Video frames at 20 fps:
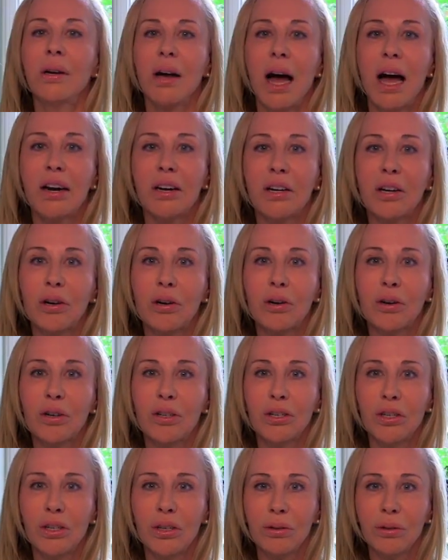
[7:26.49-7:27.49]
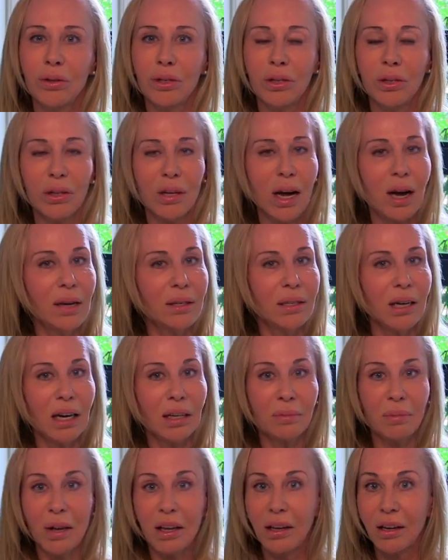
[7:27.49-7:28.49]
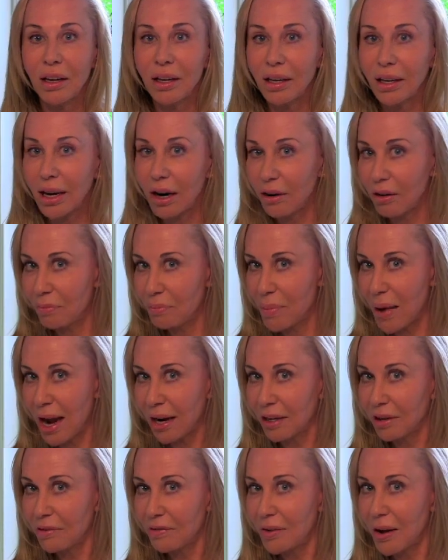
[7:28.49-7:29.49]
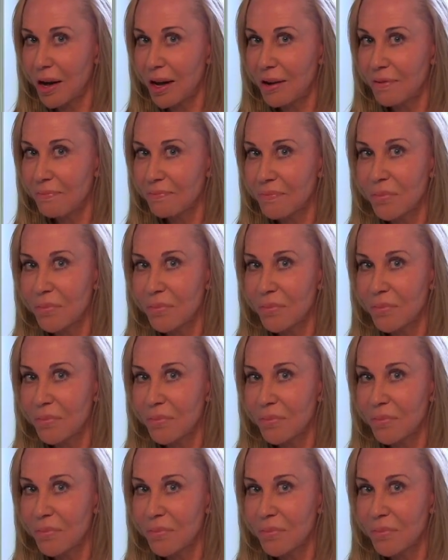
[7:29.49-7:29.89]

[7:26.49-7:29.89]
I'd encourage you to contact me, care of Magnify.